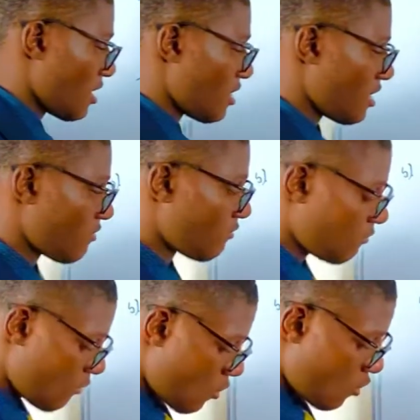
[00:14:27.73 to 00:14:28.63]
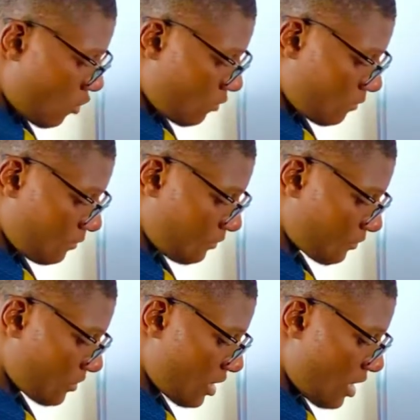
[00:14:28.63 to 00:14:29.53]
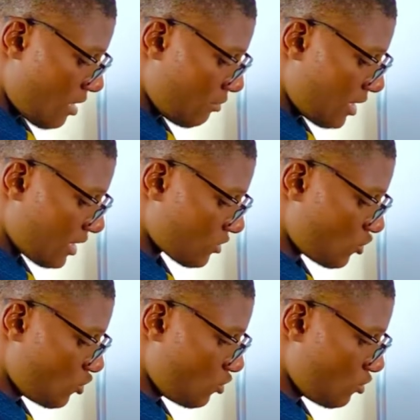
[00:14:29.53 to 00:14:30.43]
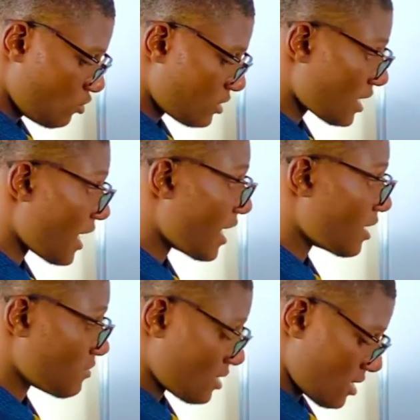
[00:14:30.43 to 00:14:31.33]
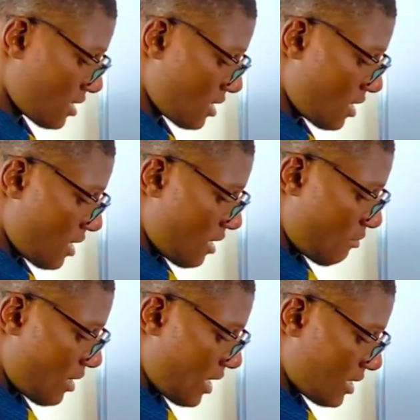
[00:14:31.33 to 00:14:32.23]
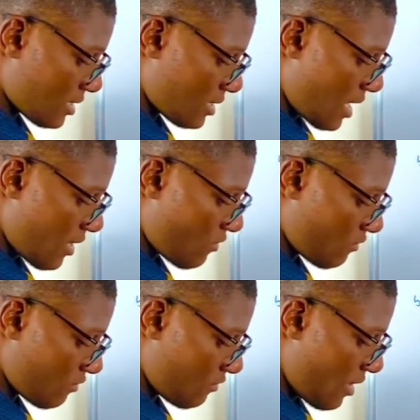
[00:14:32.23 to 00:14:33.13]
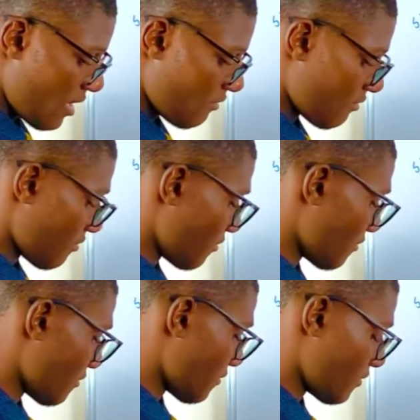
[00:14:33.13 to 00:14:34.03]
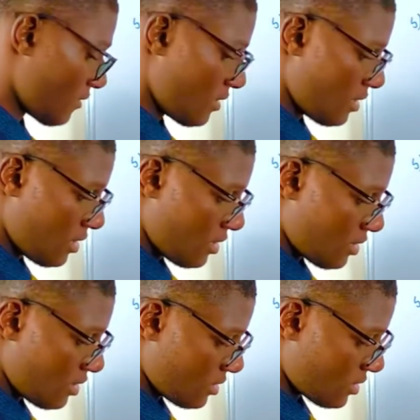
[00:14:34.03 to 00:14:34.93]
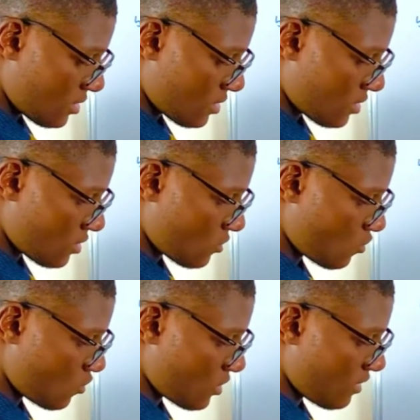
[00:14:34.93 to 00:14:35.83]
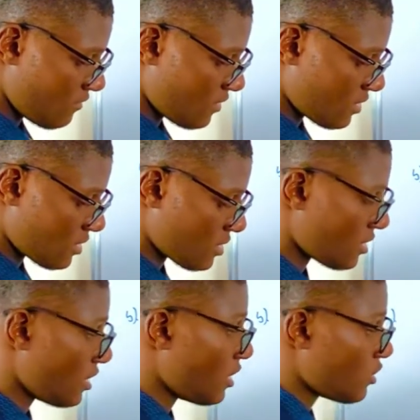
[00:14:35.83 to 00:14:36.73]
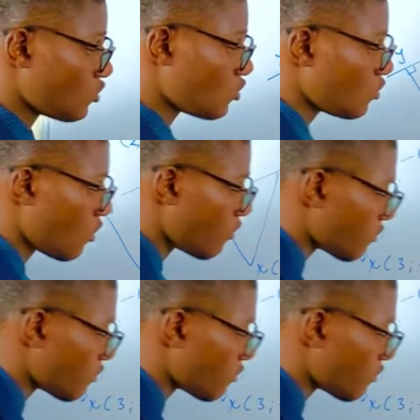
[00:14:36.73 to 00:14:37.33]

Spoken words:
then 4 plus 2 times minus 9 over 5, this will give us 2 over